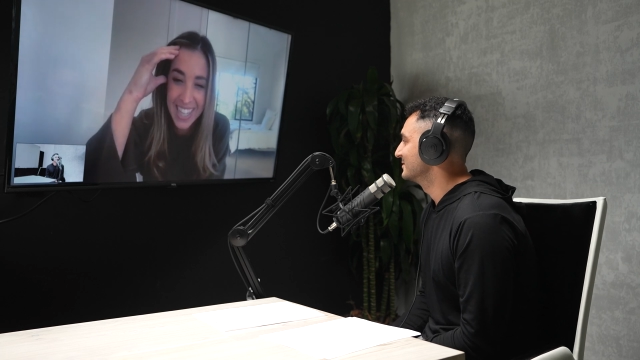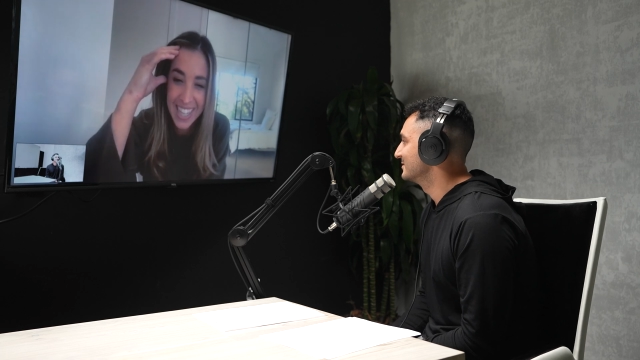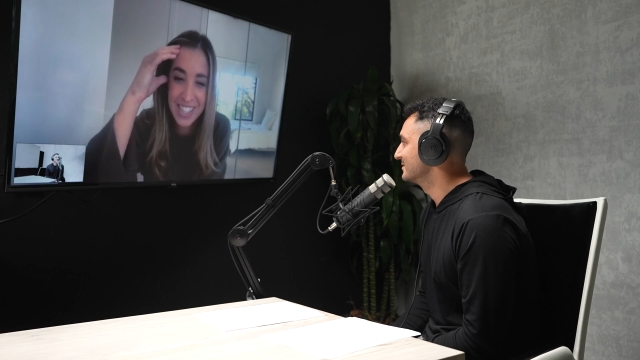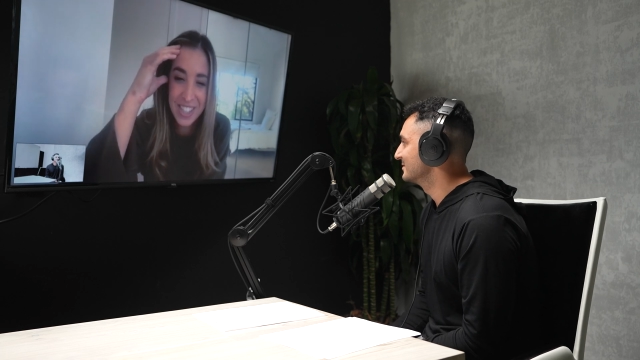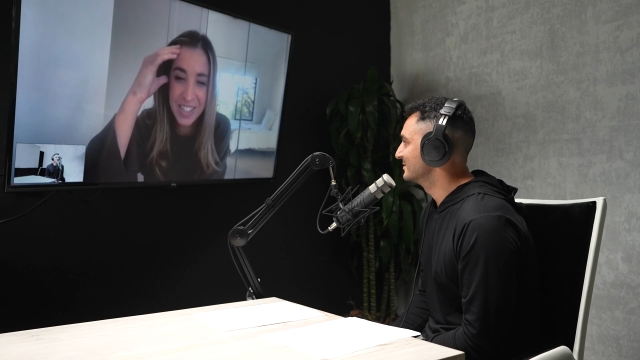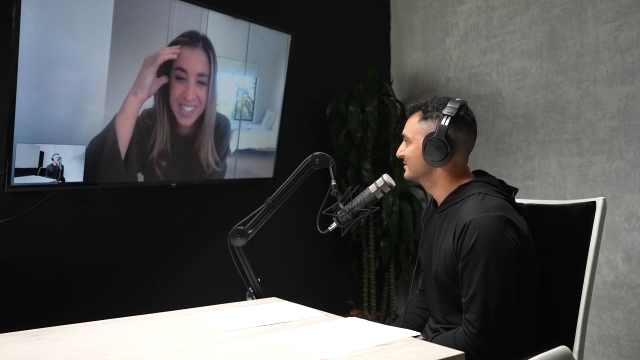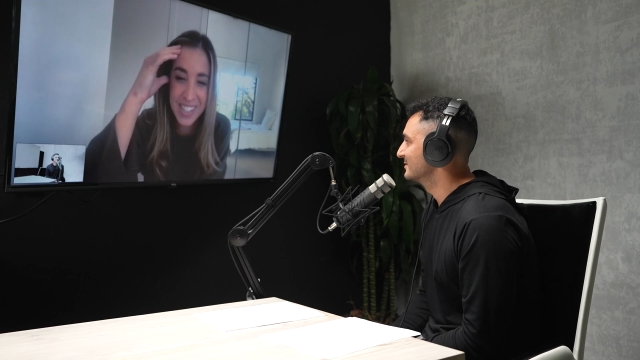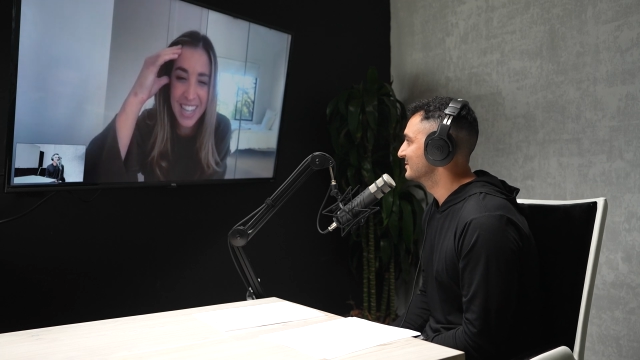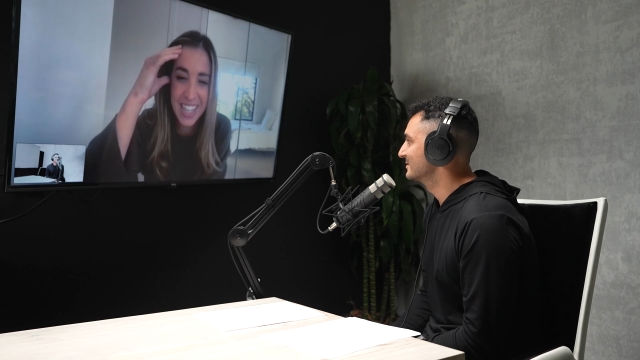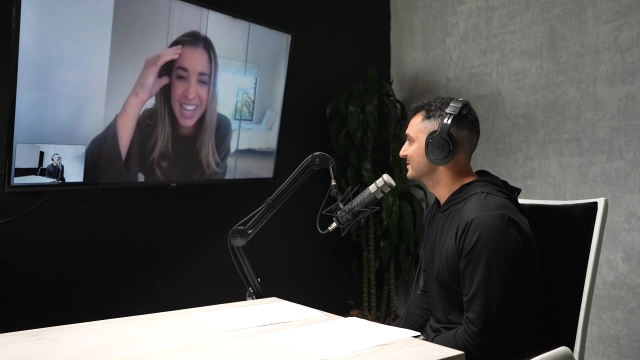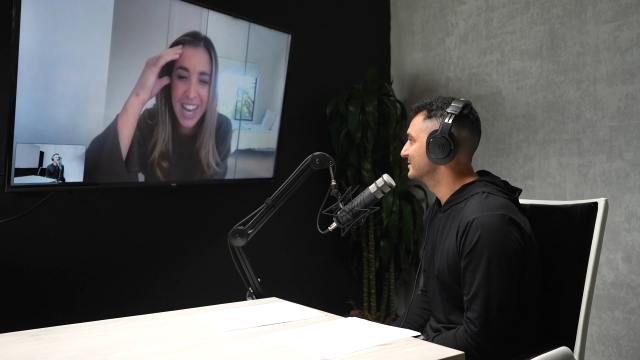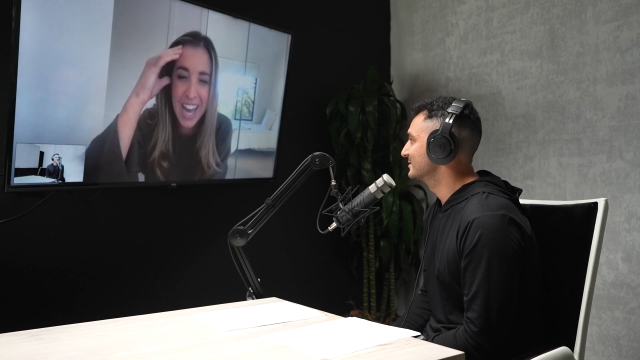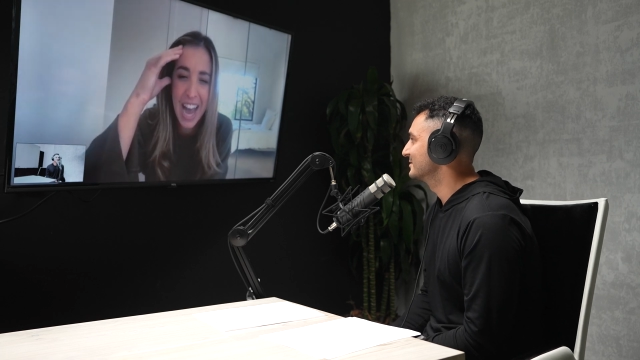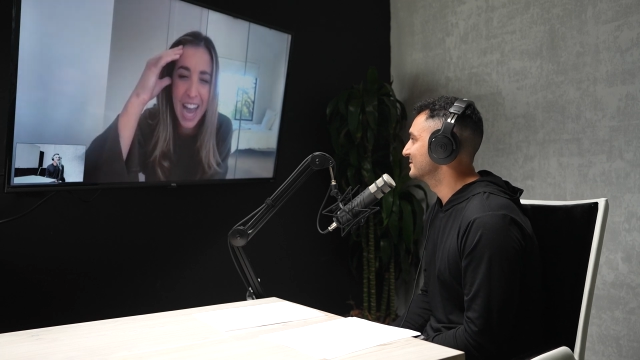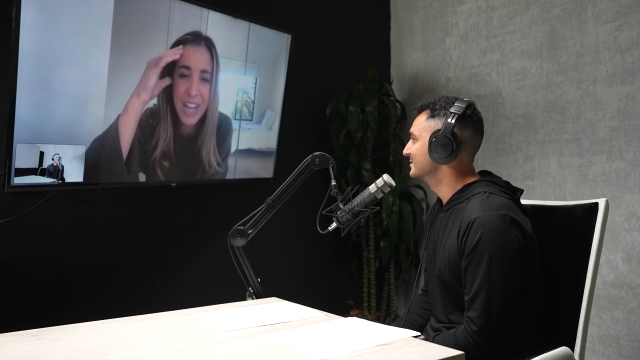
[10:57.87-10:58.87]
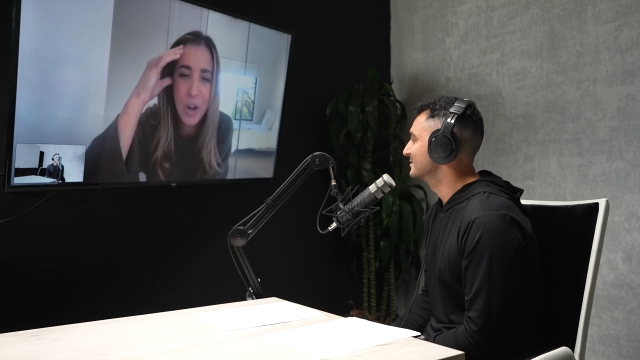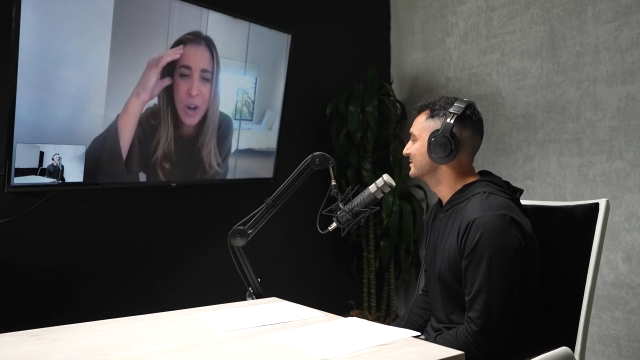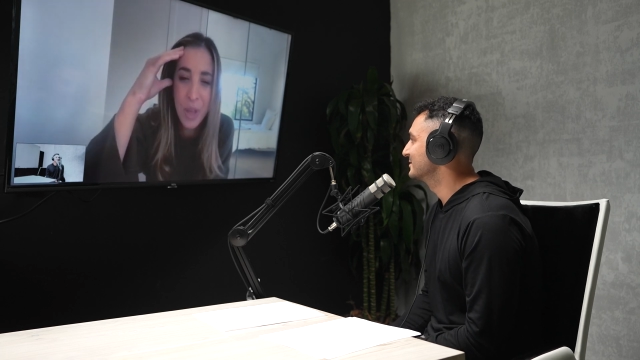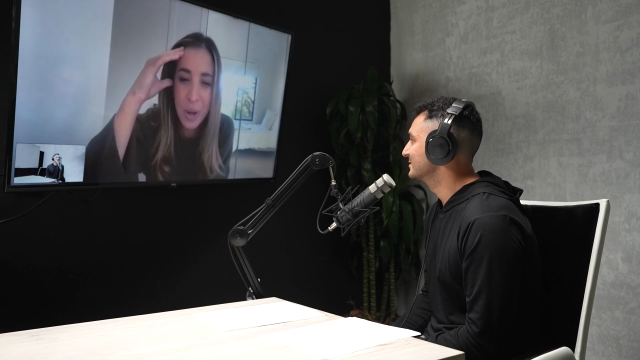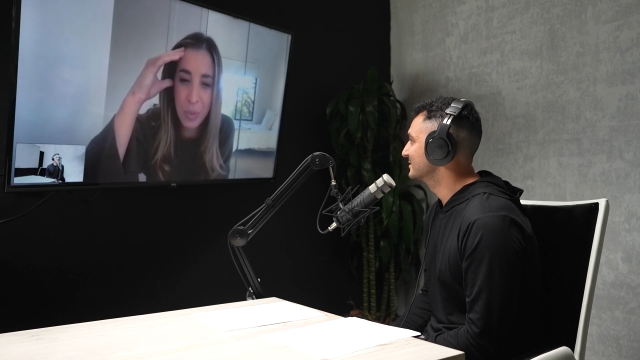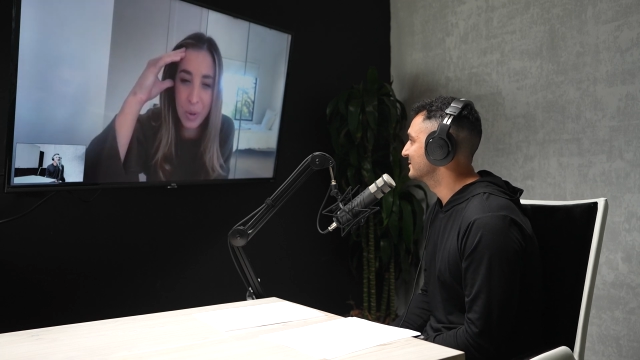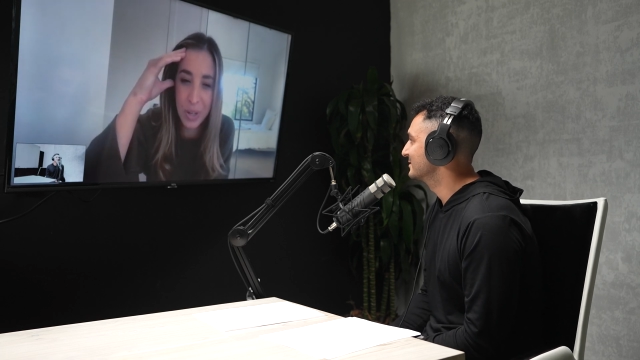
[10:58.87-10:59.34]
just like, I know they
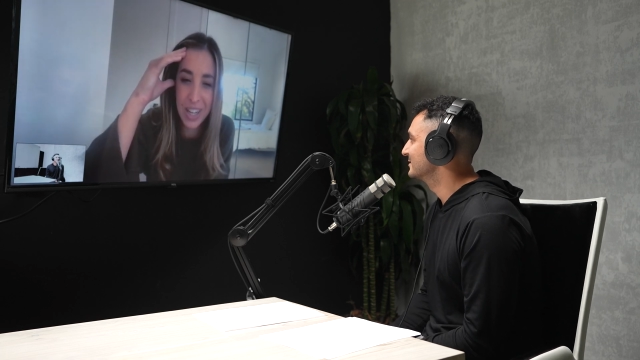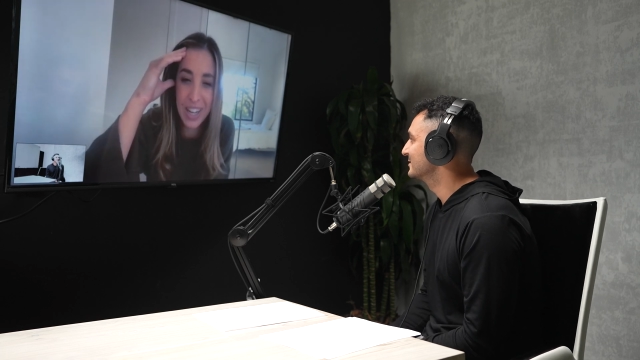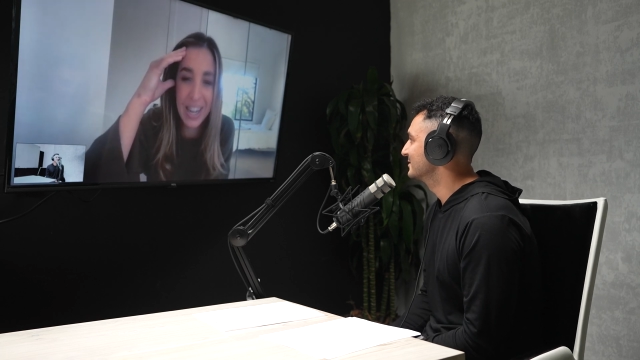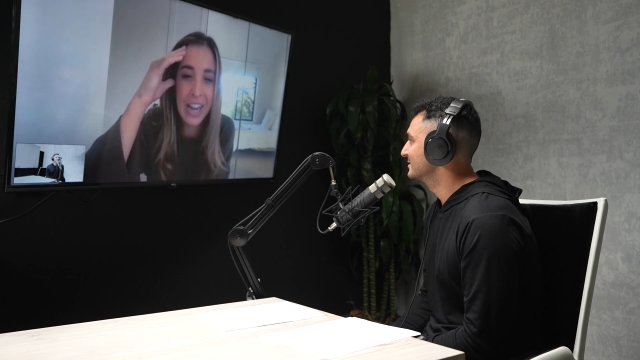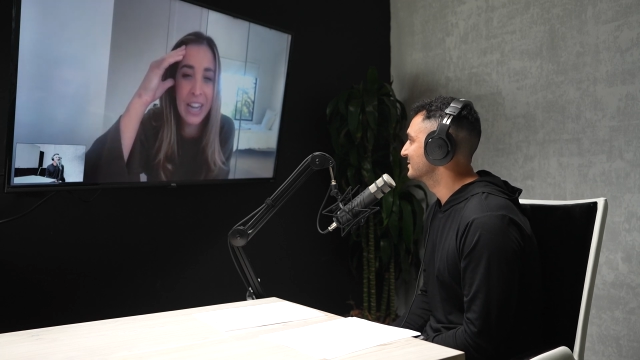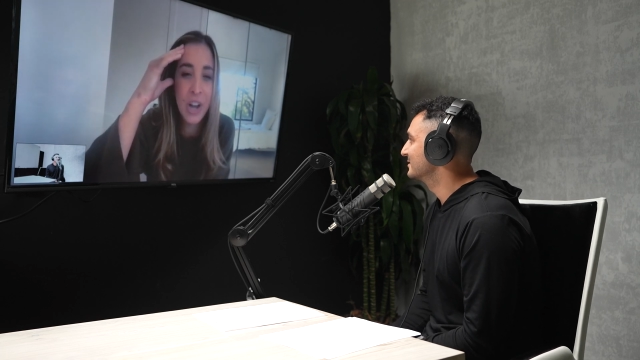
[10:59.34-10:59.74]
wouldn't. And I know